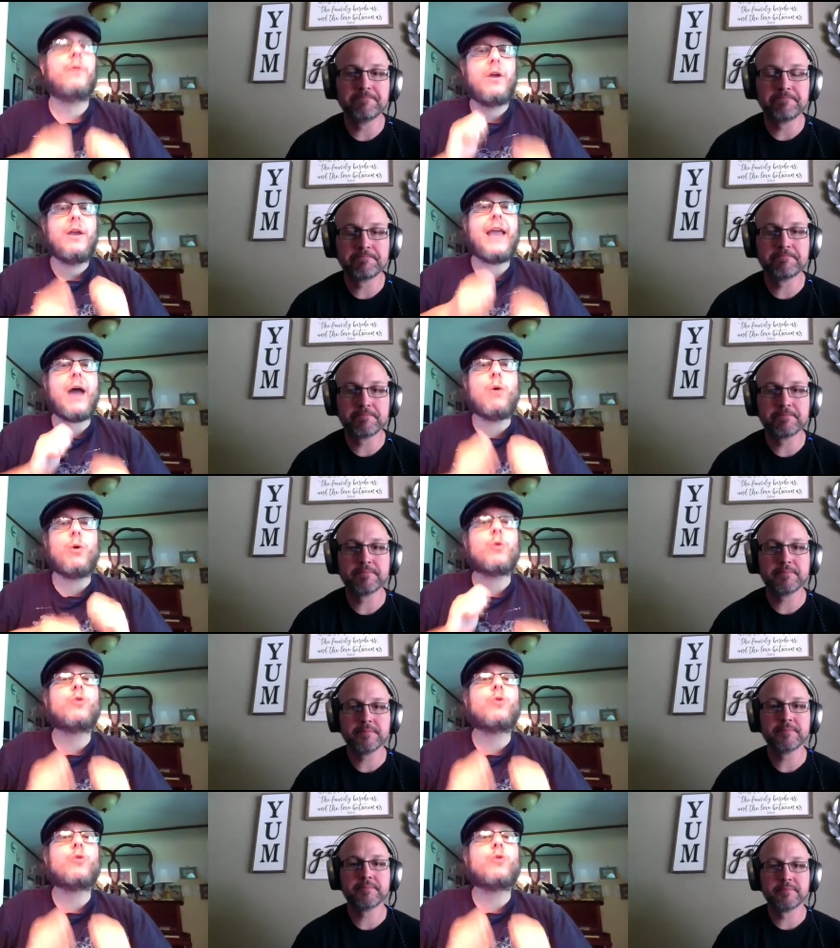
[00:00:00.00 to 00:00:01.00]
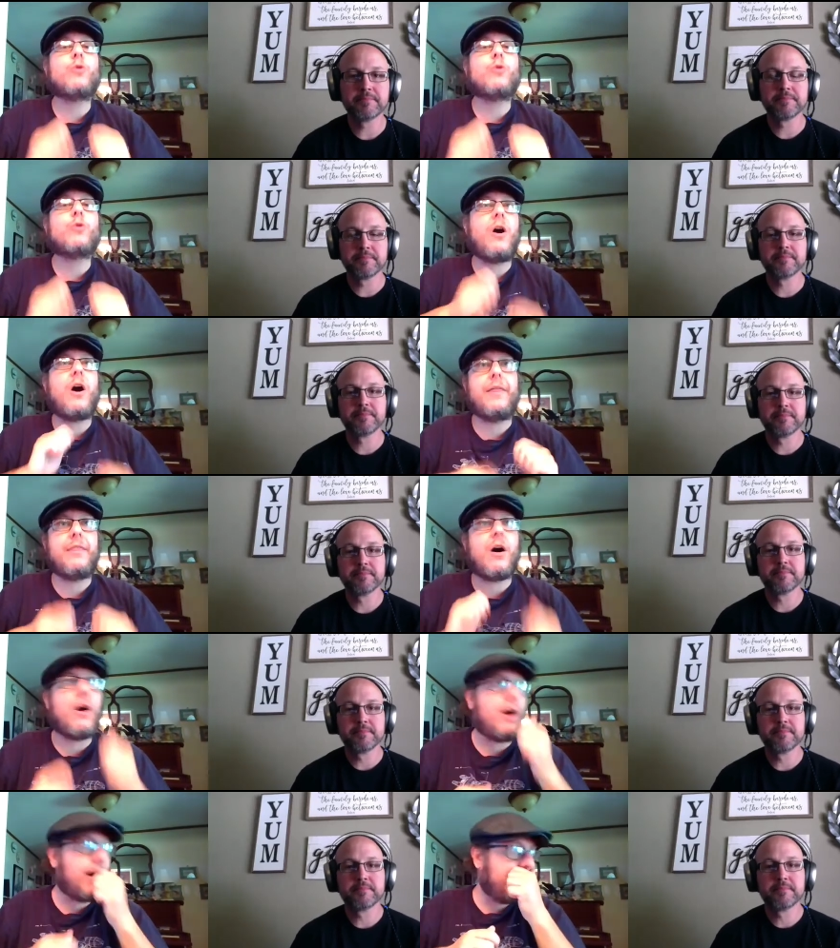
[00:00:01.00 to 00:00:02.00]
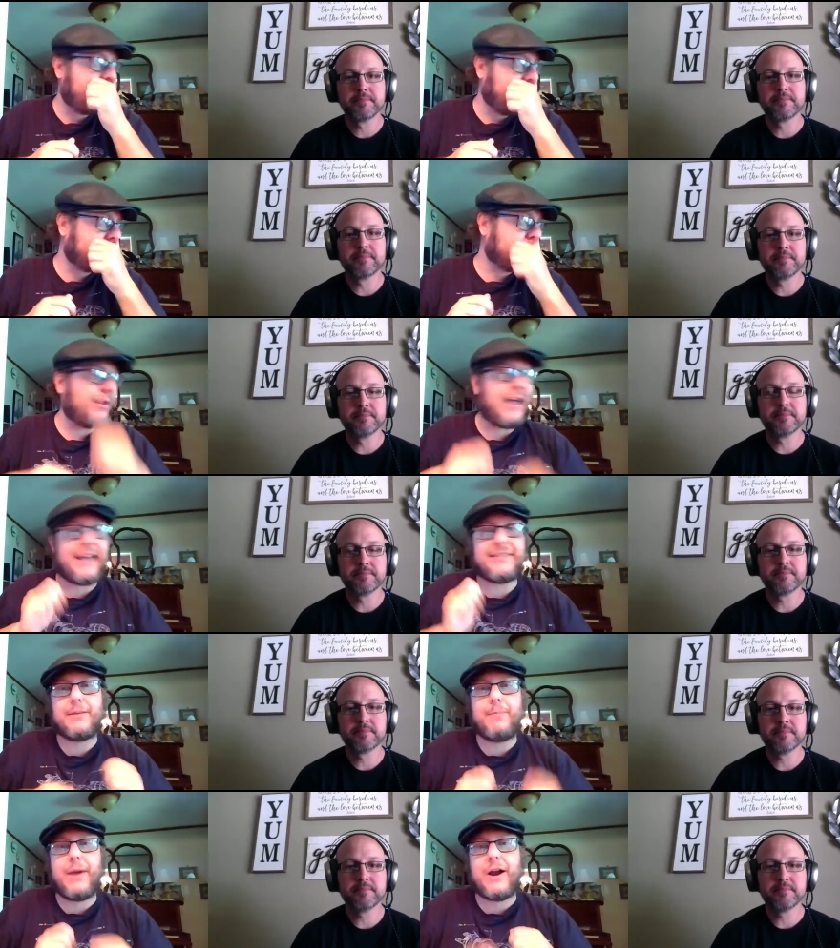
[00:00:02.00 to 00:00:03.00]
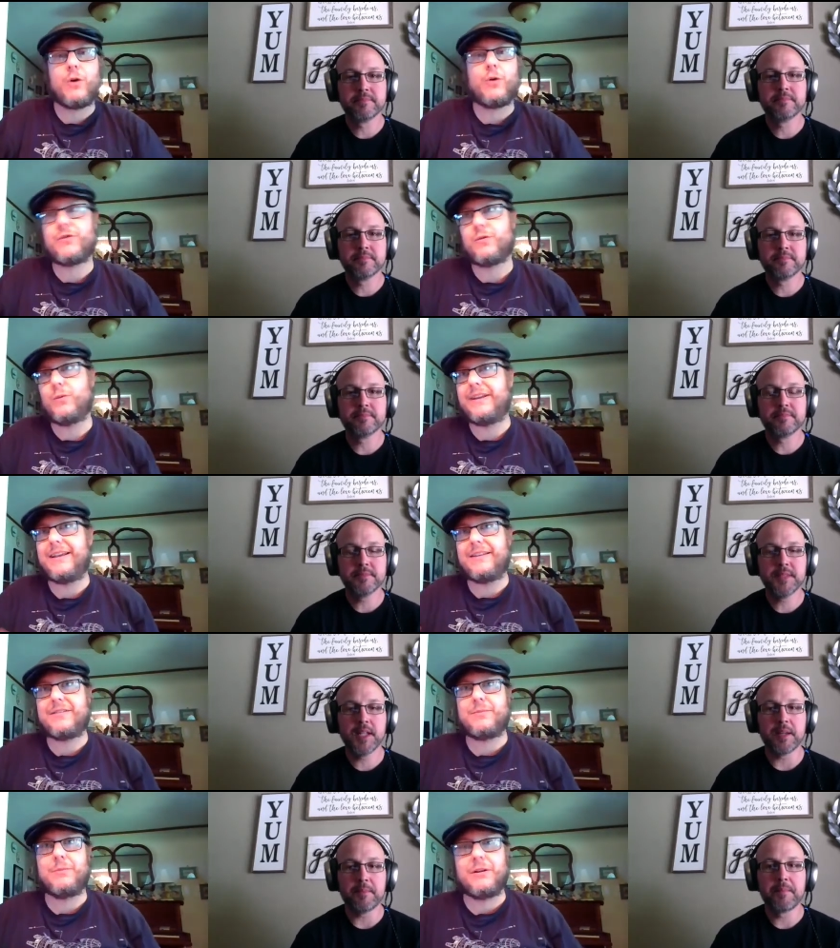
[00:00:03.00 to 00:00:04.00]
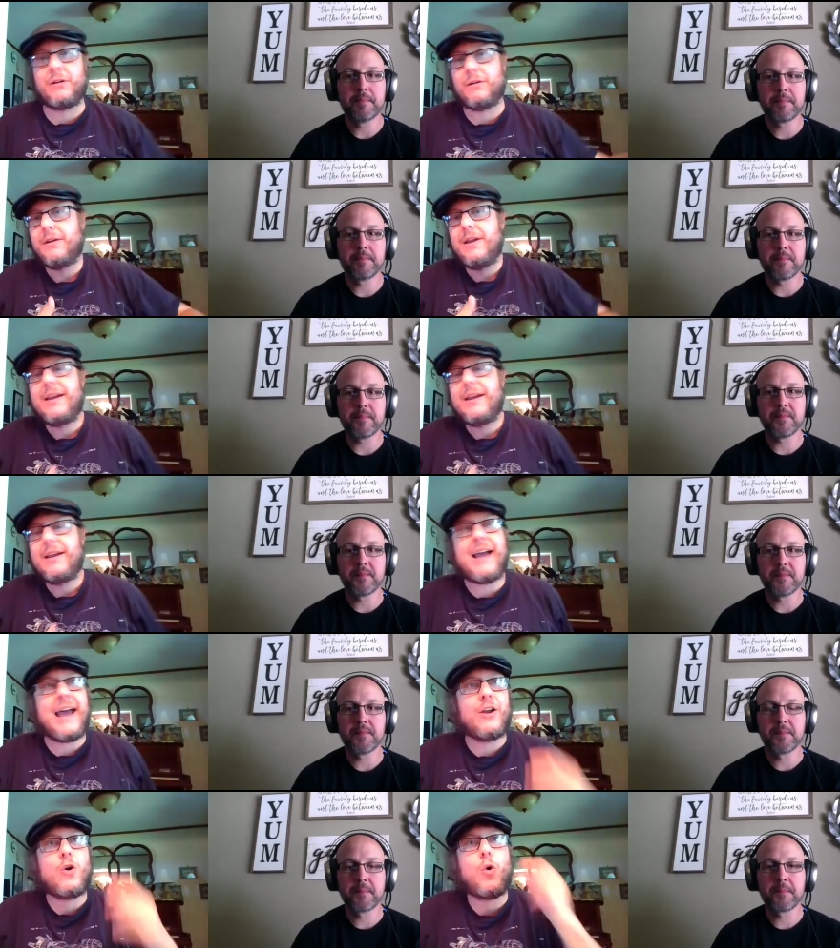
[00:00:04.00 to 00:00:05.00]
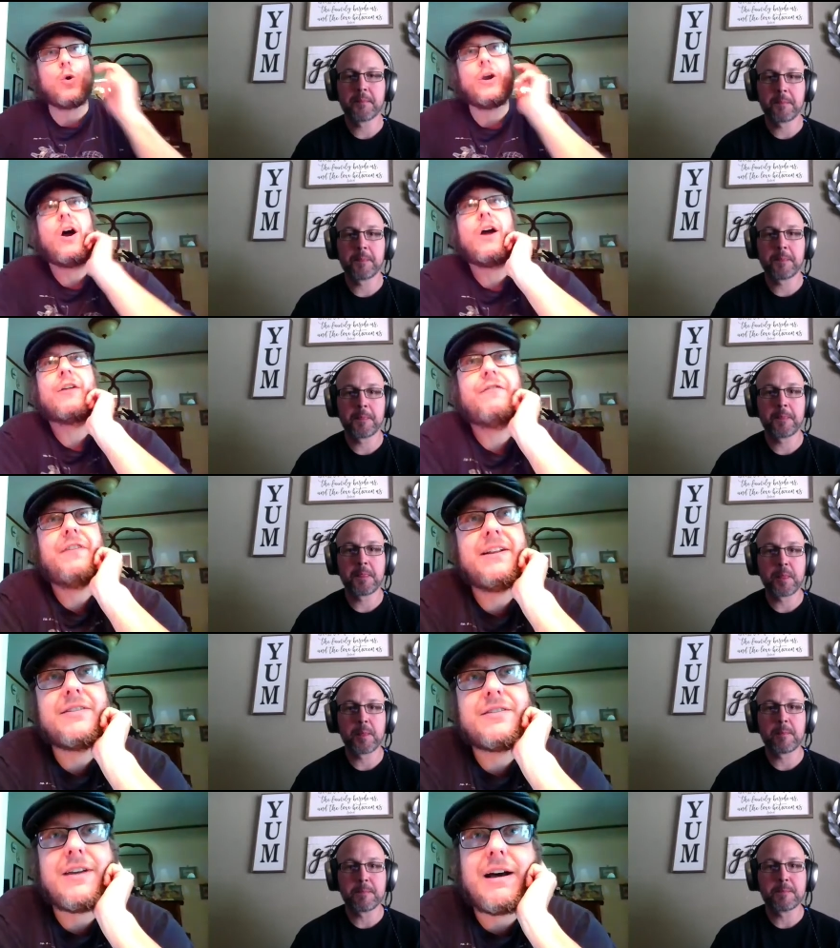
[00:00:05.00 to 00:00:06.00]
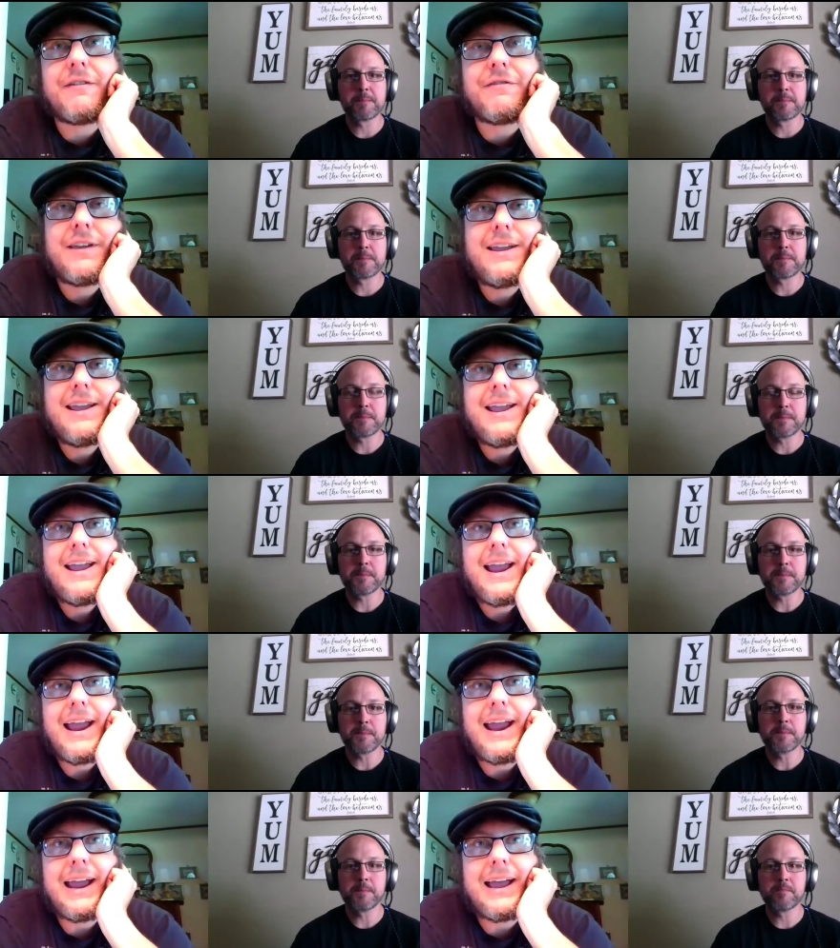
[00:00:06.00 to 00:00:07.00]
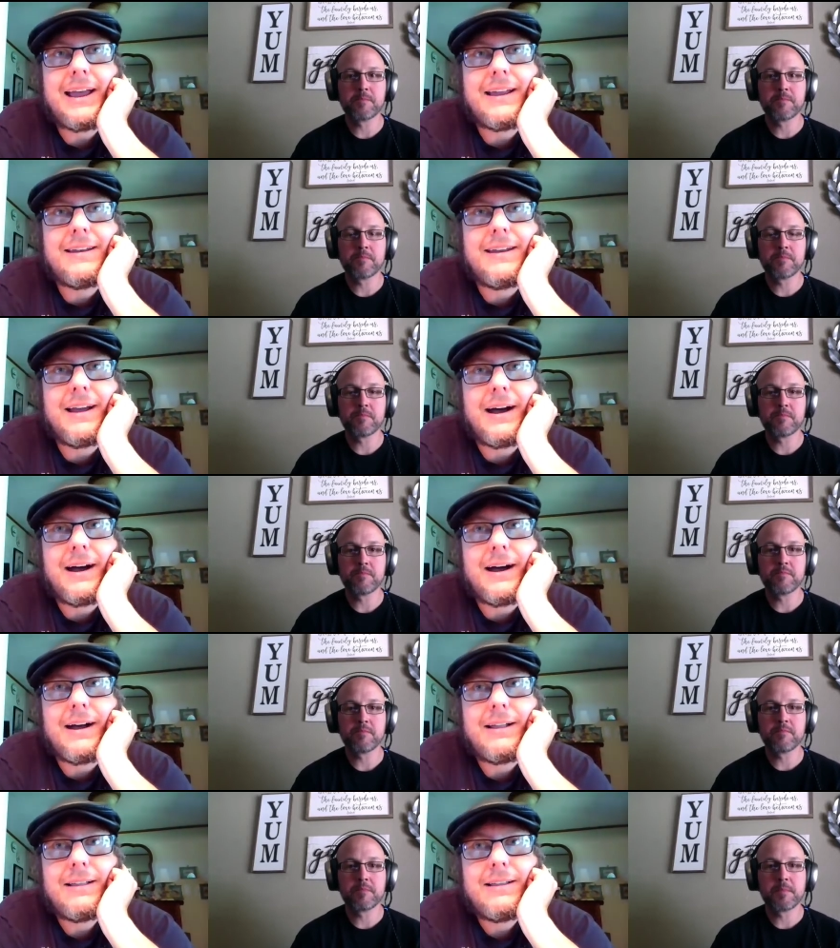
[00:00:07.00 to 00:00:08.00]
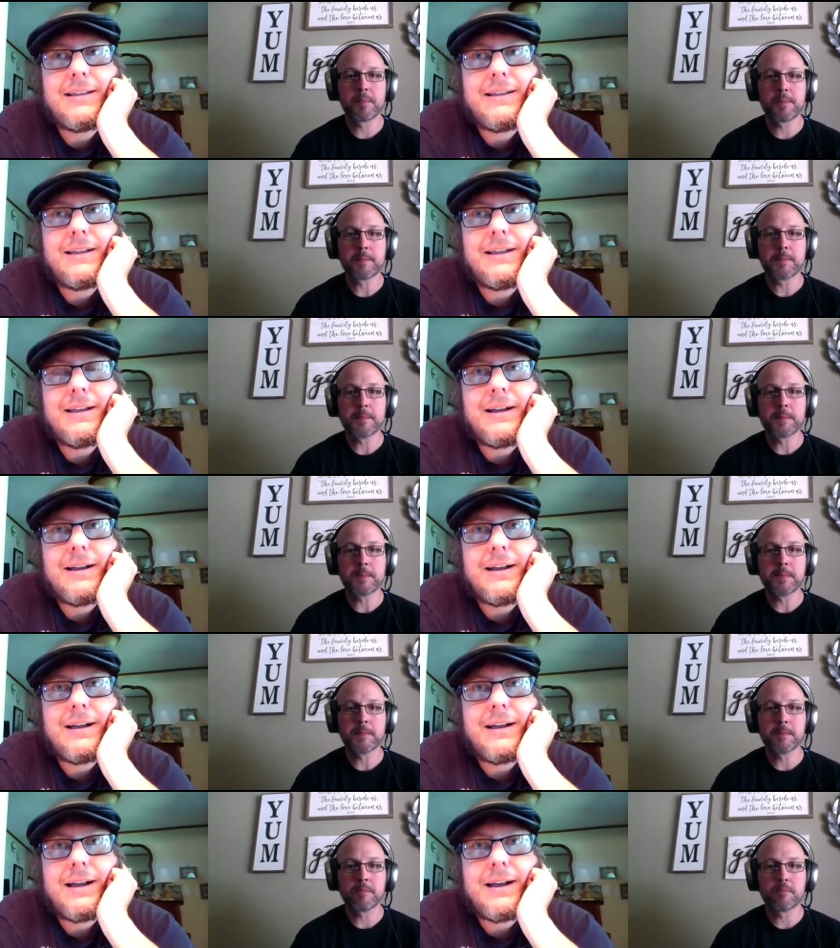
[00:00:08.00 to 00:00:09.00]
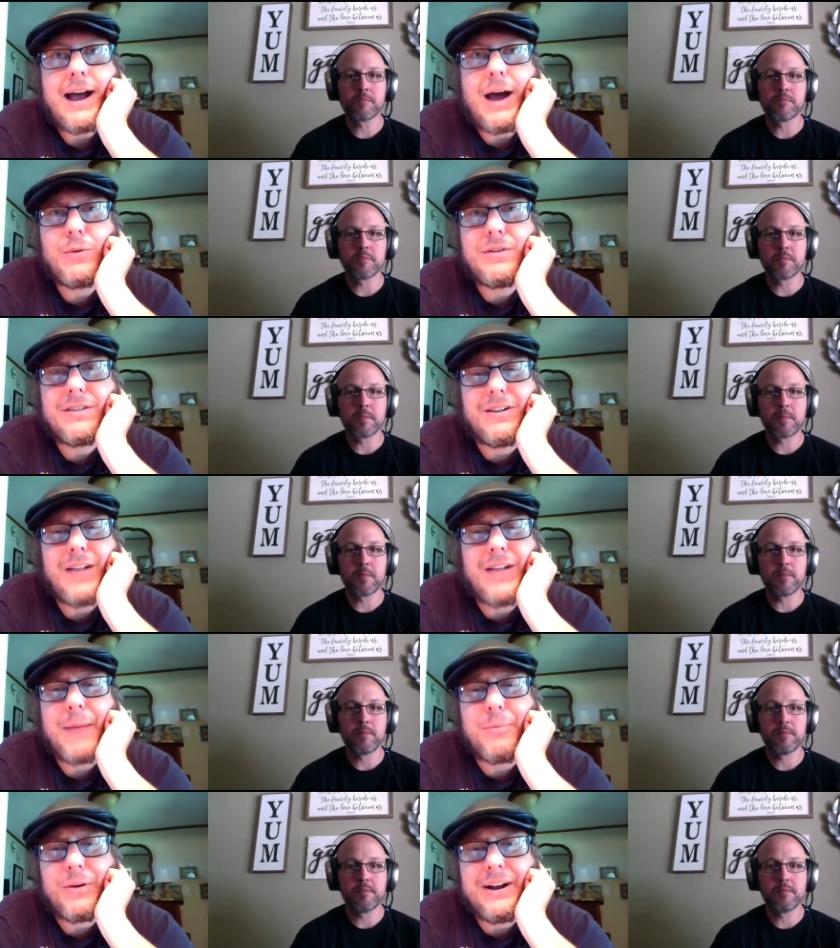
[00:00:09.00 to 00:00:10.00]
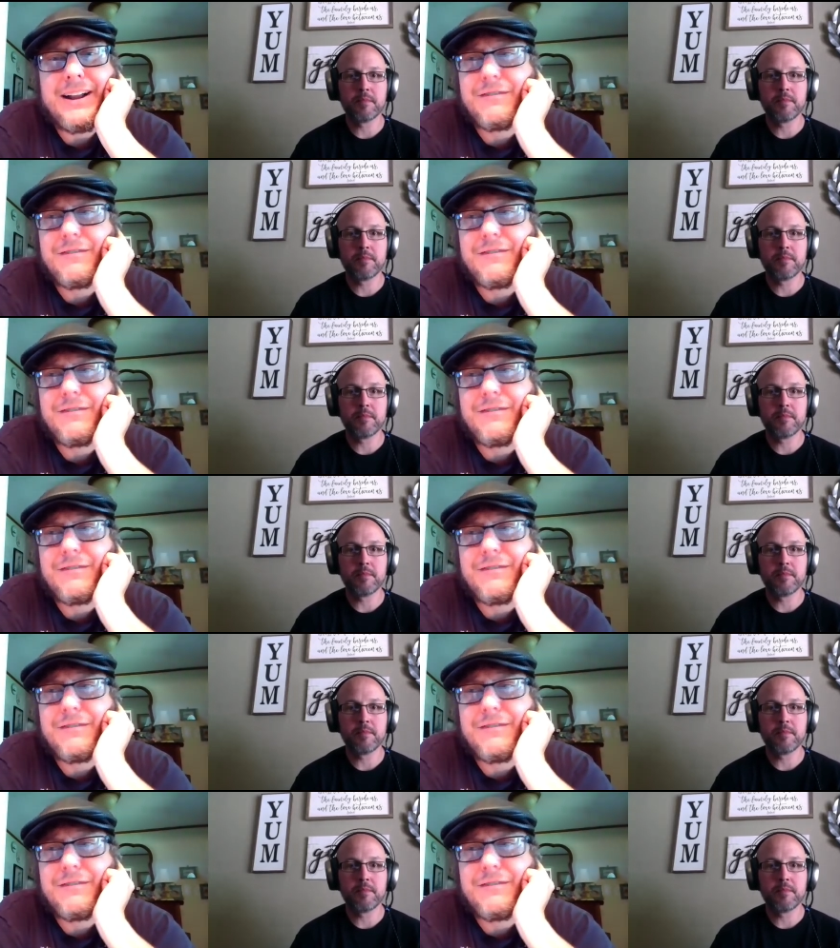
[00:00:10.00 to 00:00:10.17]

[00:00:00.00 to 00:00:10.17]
Speaker 1: yeah, we were drumming on on uh, some plastic barrels, and we did yeah. some little kind of choreography and stuff. And uh, I was a little apprehensive